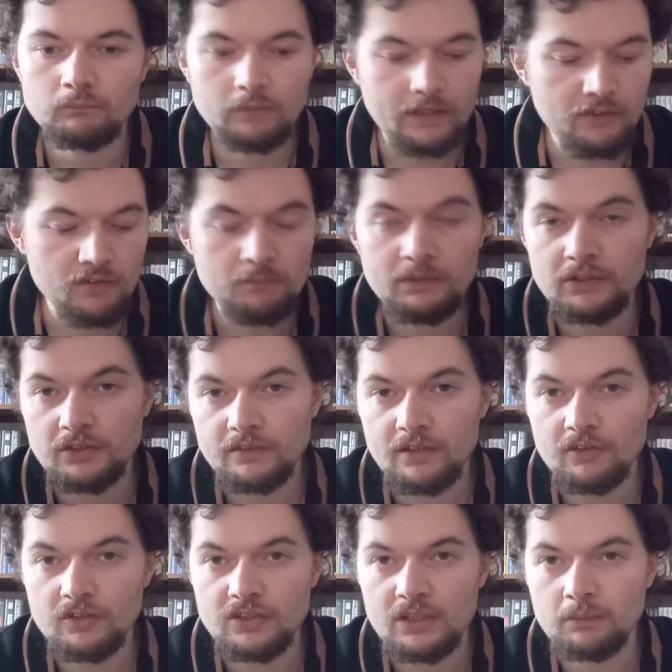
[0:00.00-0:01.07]
As I mentioned,
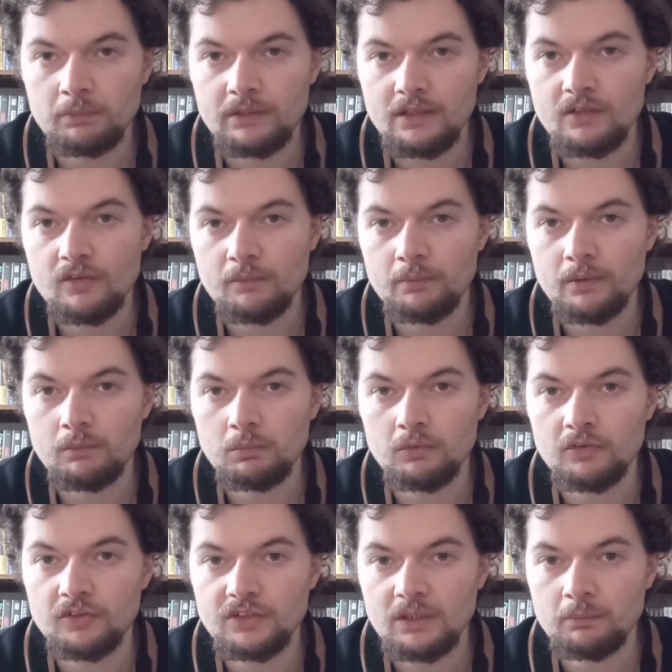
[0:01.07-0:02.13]
that's a Japanese, the purple
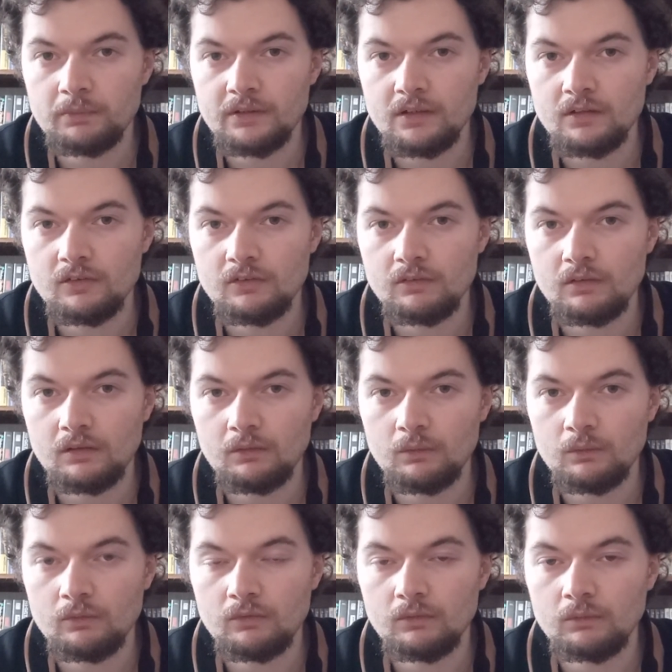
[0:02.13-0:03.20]
one is a Japanese
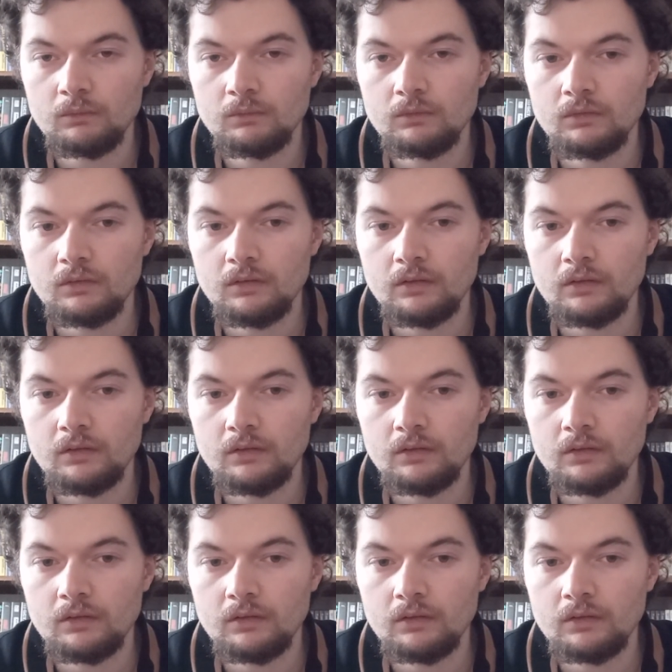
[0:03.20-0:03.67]
console.